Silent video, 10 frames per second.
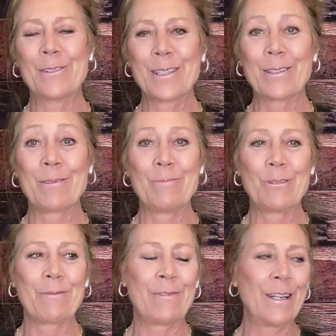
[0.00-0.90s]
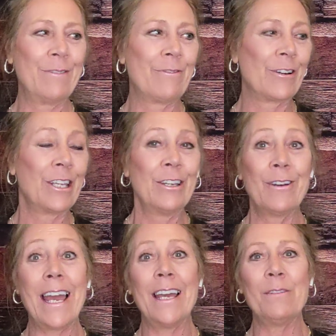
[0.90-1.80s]
so it's a little more fun for
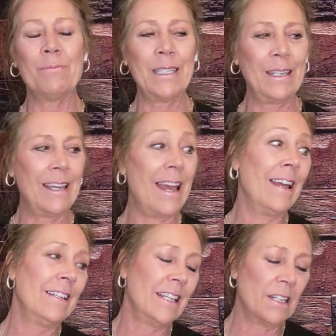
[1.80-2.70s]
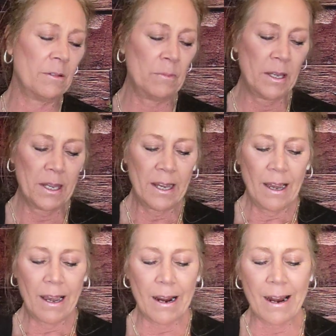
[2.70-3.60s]
you and me and him.
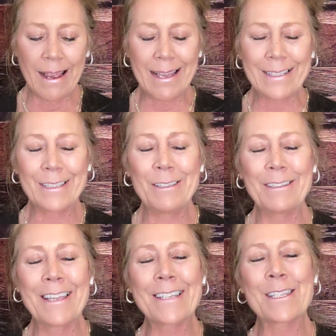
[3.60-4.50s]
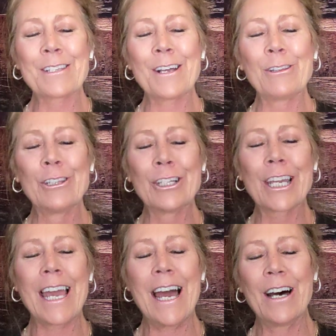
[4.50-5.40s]
All right, let's
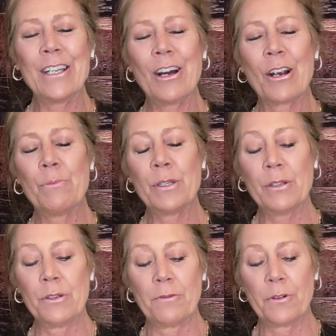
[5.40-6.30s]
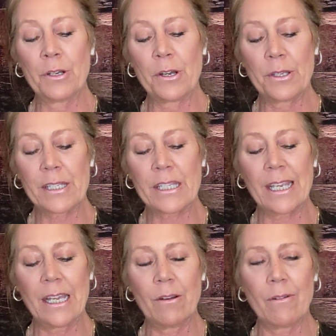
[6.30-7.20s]
look at our beautiful
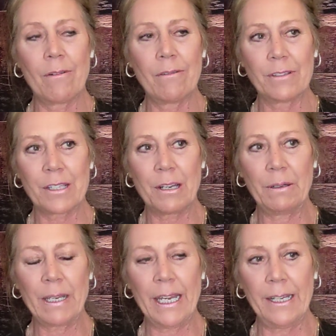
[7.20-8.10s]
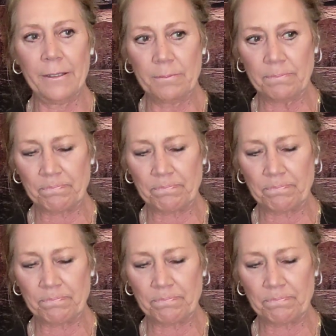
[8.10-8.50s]
singles, okay?